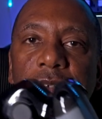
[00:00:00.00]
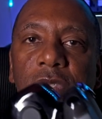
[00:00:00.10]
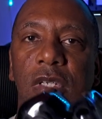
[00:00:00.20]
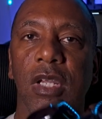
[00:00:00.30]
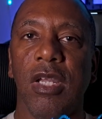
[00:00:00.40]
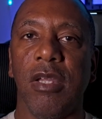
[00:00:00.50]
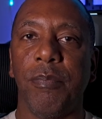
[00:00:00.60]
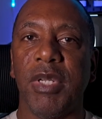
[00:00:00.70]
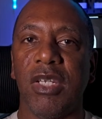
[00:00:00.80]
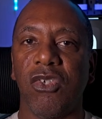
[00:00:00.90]

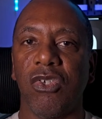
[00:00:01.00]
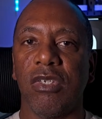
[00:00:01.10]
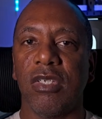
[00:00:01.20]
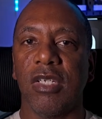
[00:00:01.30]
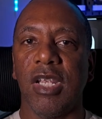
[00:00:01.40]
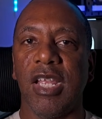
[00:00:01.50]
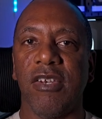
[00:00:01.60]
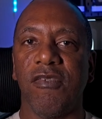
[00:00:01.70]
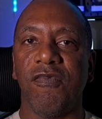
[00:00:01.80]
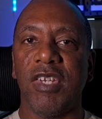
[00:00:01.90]
good pictures
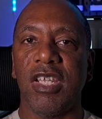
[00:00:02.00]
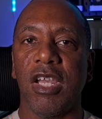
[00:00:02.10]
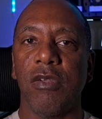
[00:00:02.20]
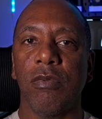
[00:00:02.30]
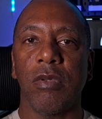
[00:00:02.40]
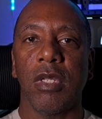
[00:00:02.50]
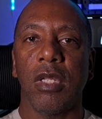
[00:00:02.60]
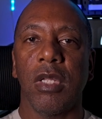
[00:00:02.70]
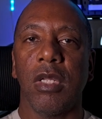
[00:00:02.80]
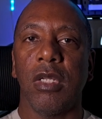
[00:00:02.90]
and video.
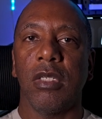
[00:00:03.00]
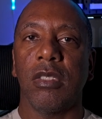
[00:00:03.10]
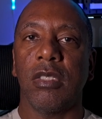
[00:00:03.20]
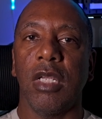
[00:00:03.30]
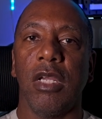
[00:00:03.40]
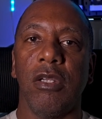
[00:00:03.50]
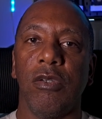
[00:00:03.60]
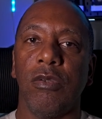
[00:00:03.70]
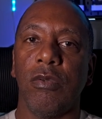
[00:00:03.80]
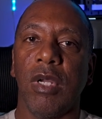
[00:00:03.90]

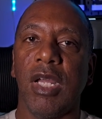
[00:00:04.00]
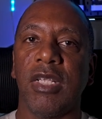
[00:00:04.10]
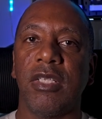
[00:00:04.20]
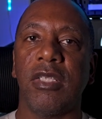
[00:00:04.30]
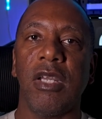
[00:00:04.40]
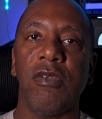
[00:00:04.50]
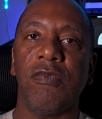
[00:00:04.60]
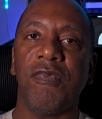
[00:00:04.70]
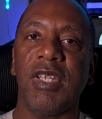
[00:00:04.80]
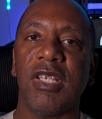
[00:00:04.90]
So I don't
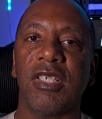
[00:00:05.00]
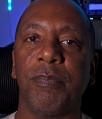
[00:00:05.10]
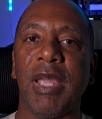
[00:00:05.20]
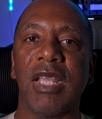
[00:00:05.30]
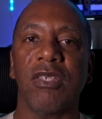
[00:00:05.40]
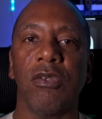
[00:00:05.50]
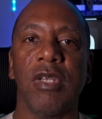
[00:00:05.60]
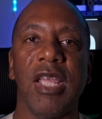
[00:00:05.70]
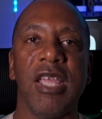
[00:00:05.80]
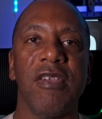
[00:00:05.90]
think the specs
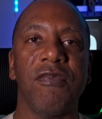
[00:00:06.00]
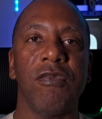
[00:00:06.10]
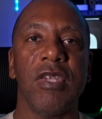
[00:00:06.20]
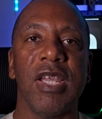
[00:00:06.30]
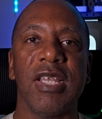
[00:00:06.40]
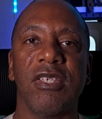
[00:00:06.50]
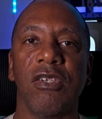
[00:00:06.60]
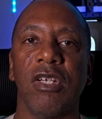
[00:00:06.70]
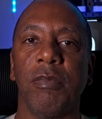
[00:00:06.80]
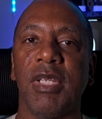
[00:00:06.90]
on the Air 3S are
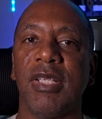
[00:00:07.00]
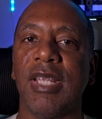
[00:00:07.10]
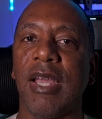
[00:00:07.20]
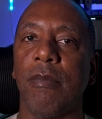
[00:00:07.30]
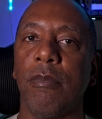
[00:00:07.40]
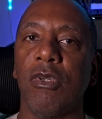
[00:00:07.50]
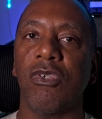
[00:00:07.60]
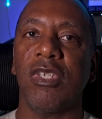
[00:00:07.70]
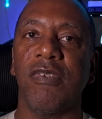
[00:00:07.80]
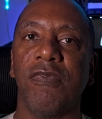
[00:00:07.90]
going to be that
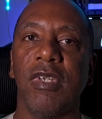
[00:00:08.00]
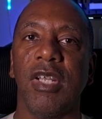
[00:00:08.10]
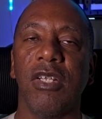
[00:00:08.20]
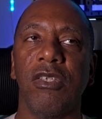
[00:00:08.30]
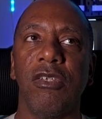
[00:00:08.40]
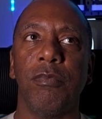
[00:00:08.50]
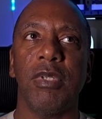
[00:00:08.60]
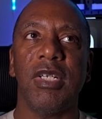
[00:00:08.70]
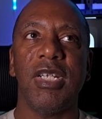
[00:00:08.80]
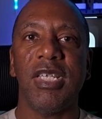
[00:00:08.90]
much different. I do
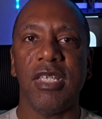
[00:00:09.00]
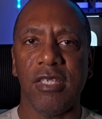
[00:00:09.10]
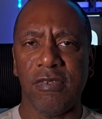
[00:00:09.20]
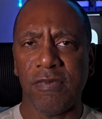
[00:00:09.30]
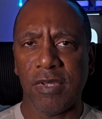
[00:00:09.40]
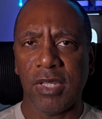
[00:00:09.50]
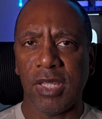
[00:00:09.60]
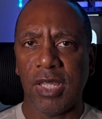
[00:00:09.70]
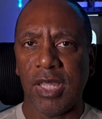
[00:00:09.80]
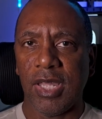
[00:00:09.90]
believe
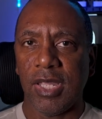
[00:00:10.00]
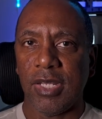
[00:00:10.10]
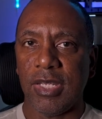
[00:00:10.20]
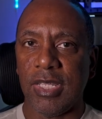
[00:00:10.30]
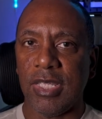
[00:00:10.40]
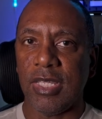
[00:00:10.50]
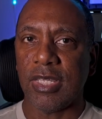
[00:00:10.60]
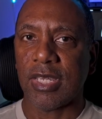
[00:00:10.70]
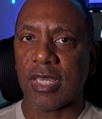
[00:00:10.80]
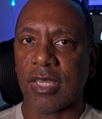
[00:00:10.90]

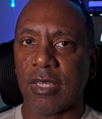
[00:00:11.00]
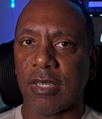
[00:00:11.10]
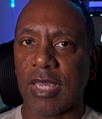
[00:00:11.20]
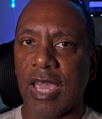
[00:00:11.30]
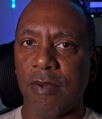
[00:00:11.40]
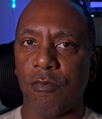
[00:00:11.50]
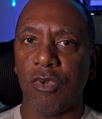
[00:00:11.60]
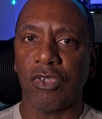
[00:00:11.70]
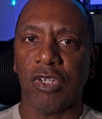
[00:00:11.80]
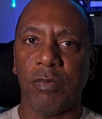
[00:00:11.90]
the
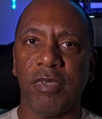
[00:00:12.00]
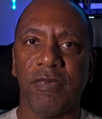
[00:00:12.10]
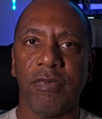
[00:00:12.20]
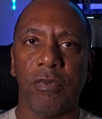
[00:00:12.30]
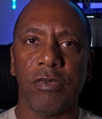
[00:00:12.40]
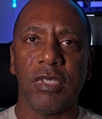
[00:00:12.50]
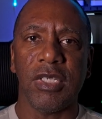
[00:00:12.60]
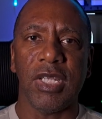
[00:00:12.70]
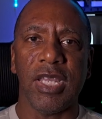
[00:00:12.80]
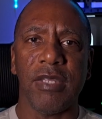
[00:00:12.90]
camera is going to be
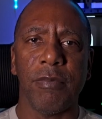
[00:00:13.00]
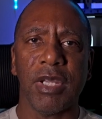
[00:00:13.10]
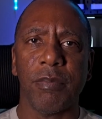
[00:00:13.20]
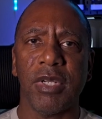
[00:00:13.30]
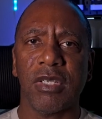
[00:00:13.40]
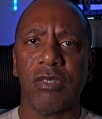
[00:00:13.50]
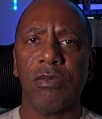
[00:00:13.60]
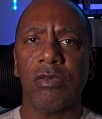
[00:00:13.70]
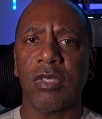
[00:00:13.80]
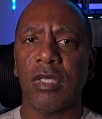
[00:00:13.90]
48
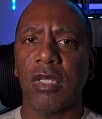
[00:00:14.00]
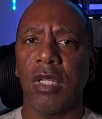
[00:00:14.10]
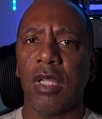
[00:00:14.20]
megapixels.